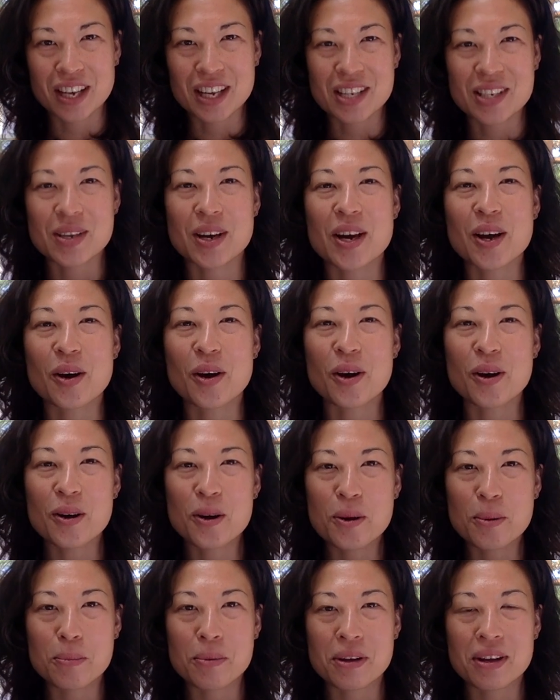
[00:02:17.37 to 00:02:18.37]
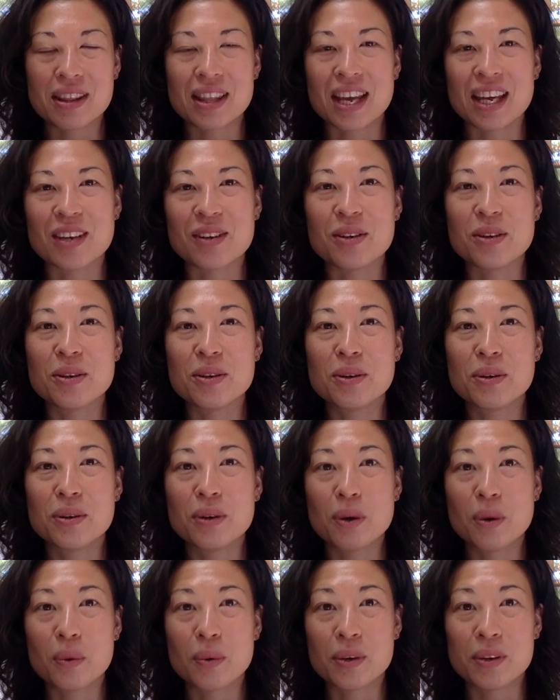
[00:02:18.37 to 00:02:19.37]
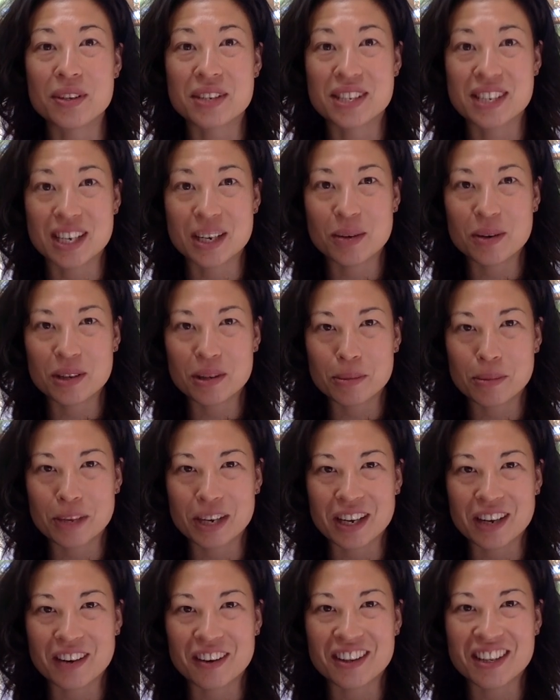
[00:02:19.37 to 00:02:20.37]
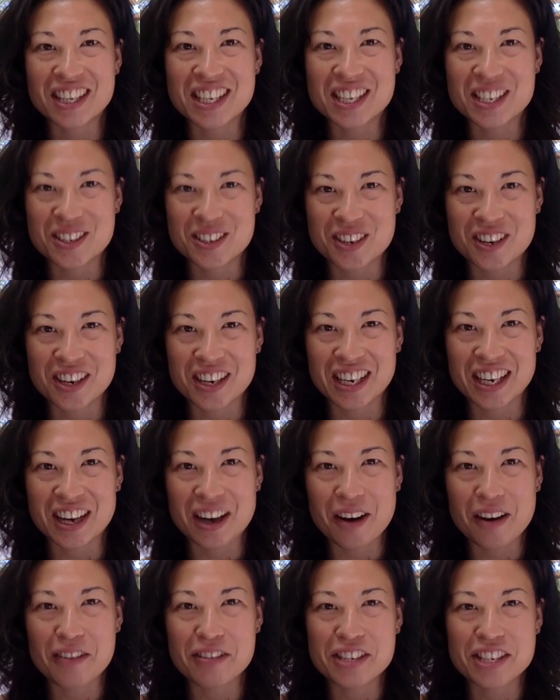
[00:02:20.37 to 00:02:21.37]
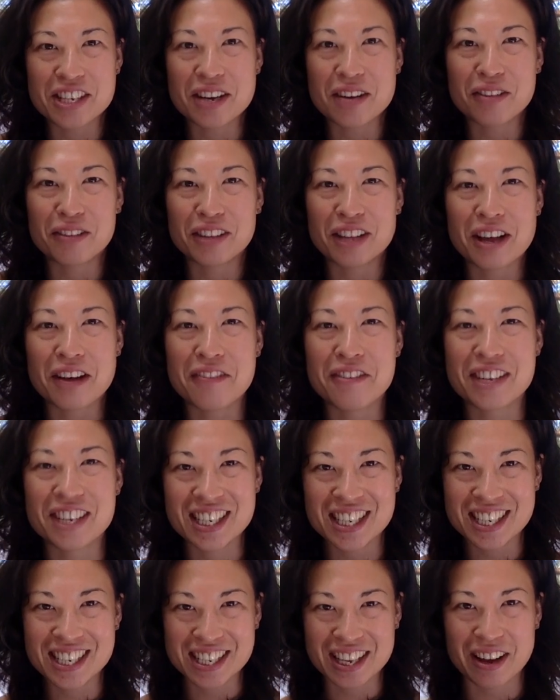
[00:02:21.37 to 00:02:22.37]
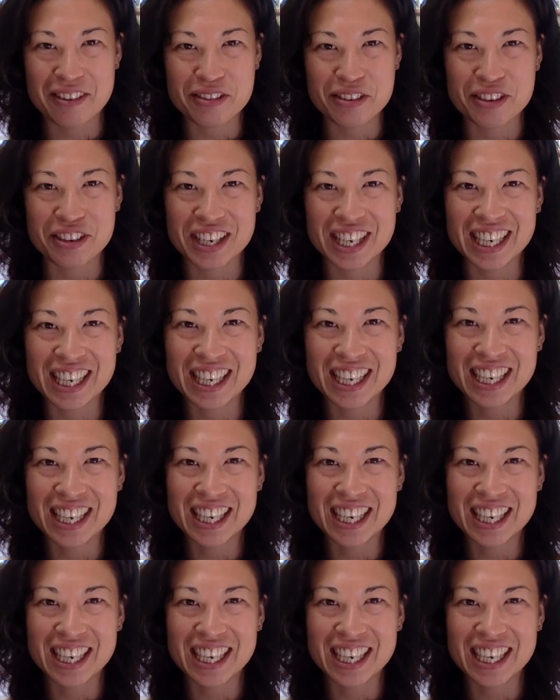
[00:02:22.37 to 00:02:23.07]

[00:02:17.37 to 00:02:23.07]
So I hope that you will stick with me on this journey of self-love and discovery